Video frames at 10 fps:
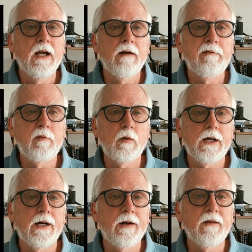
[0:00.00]
of four
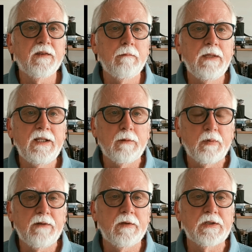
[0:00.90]
areas, the medial
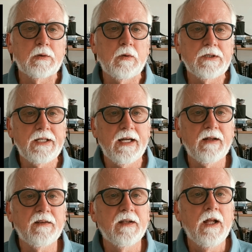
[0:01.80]
prefrontal
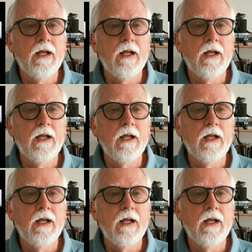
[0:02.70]
cortex,